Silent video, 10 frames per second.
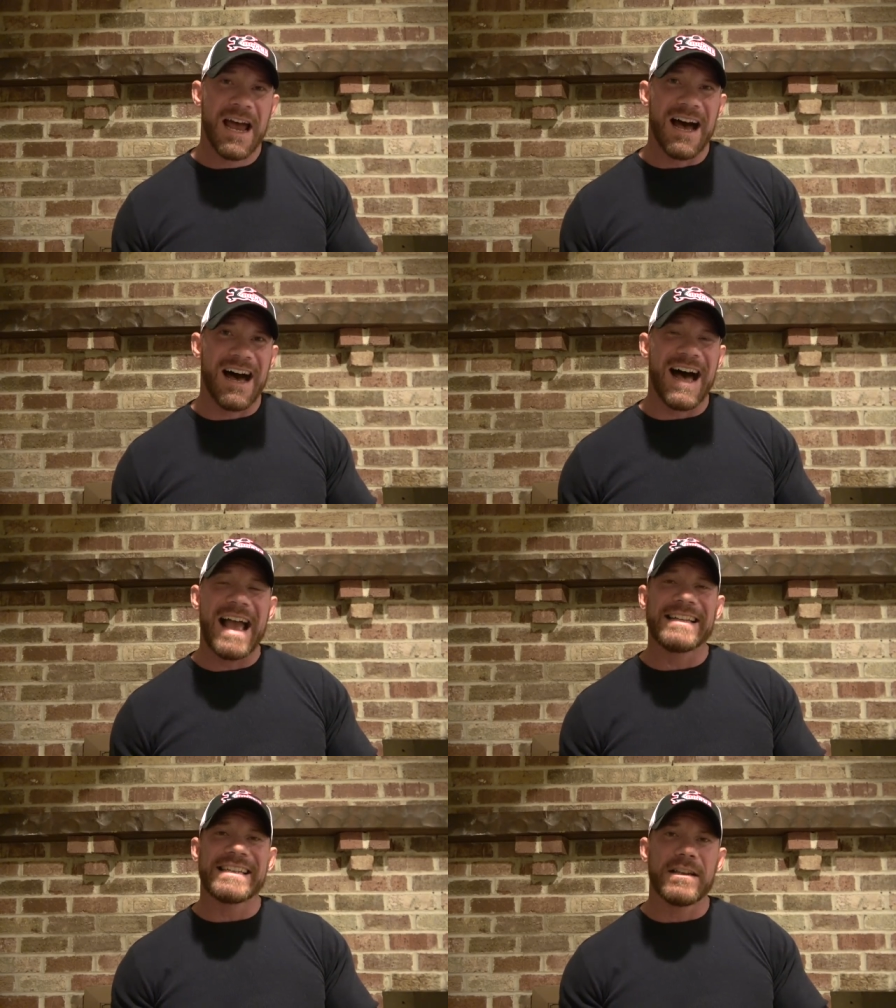Uh,
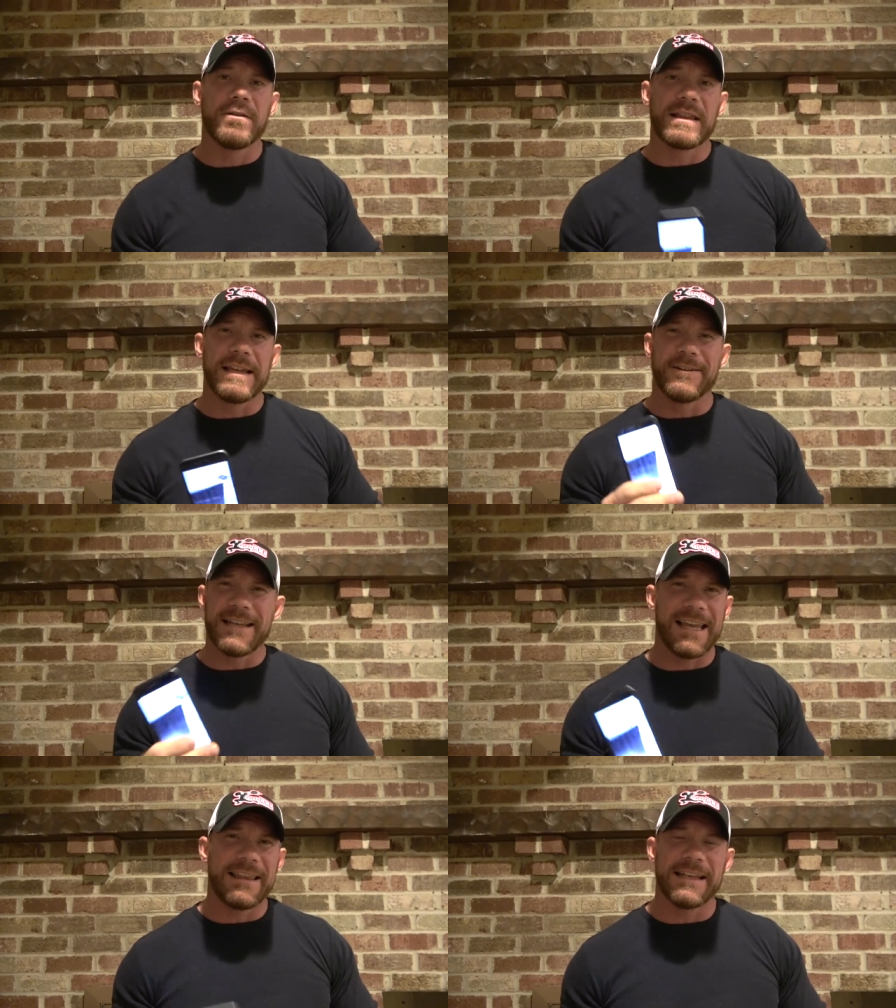I still think you're
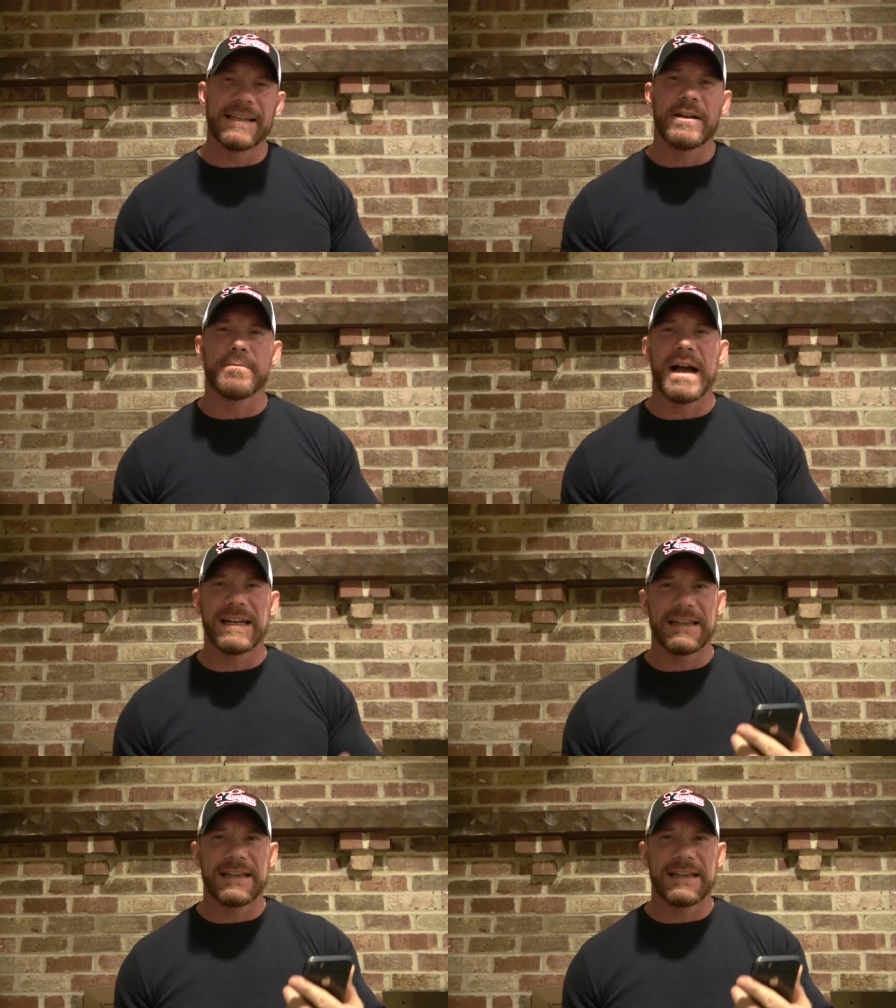taking things into your mind.